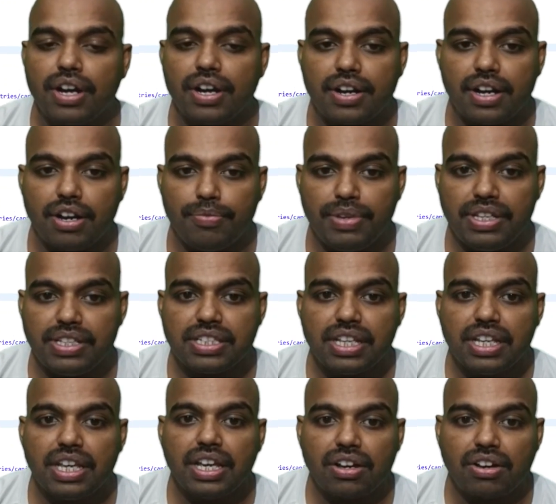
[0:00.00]
means
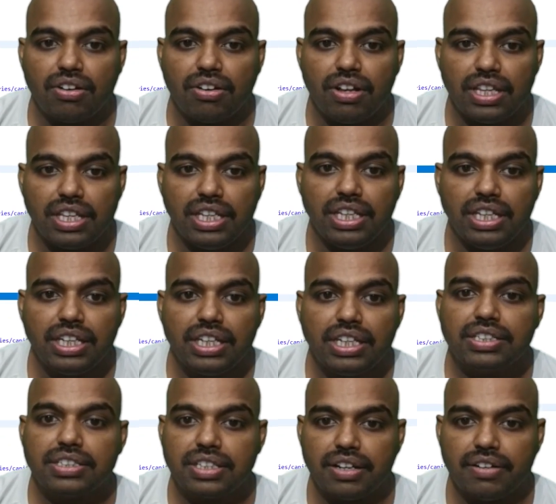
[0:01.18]
call the
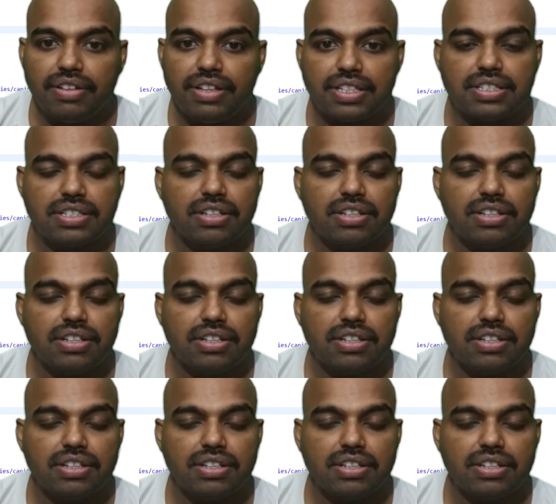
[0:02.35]
service,